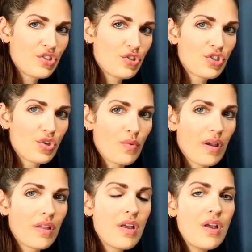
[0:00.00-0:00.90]
do so
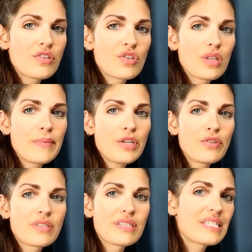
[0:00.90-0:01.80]
well. So let me
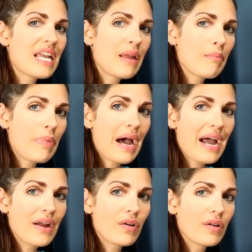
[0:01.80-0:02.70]
use the same
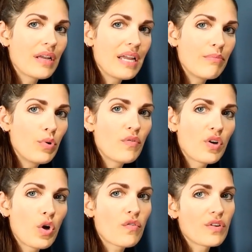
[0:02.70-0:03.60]
pile and move it
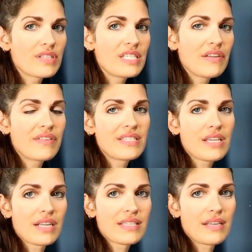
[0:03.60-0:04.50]
over and see if it
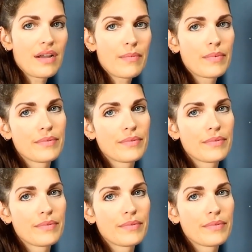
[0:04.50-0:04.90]
sucks it up.